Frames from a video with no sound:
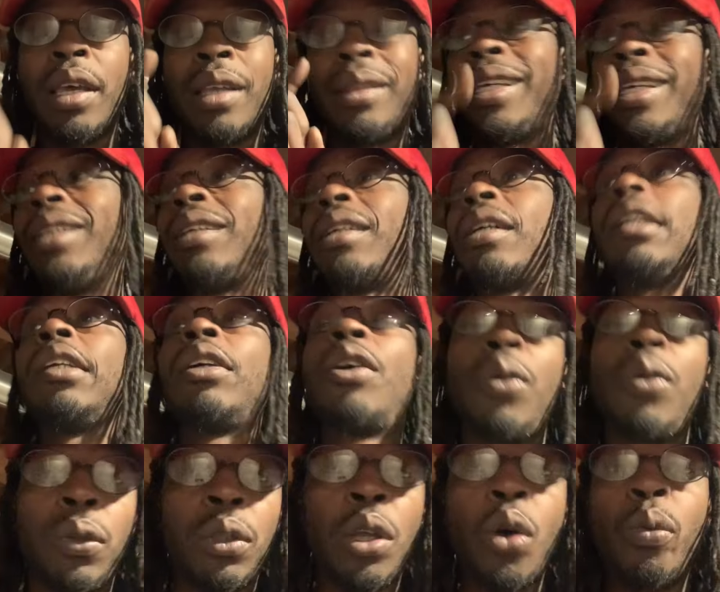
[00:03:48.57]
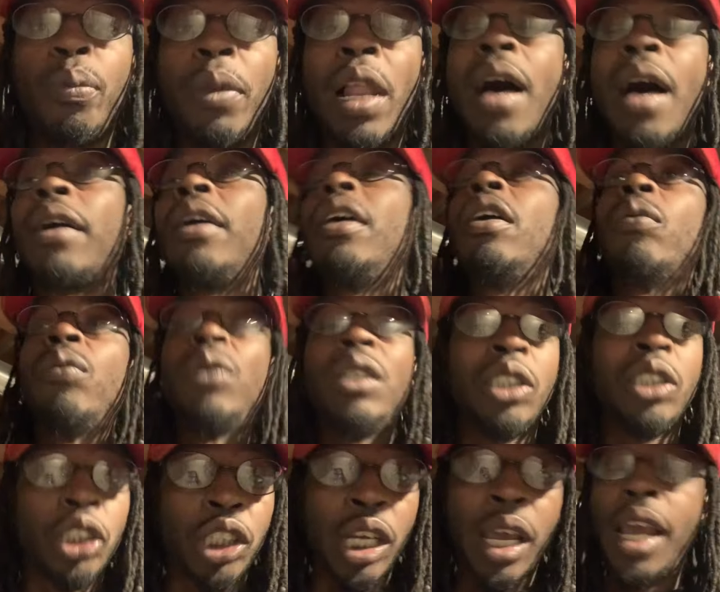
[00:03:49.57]
that he couldn't go to low block with
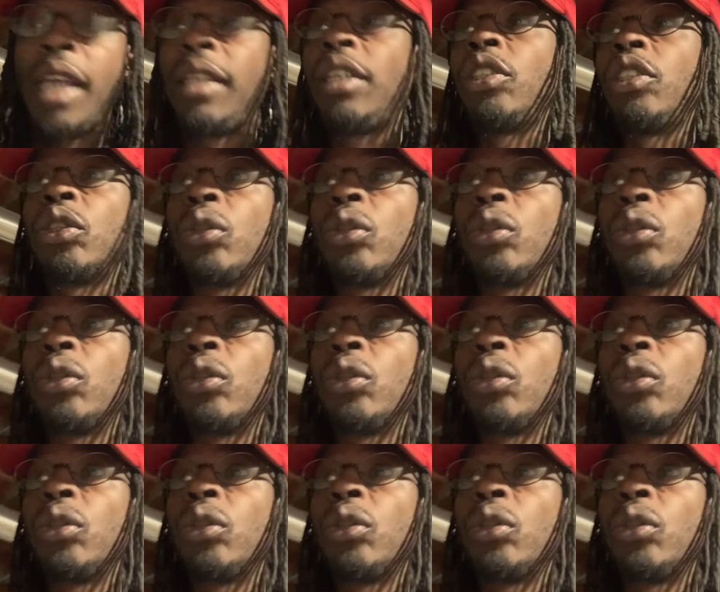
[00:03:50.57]
his chain and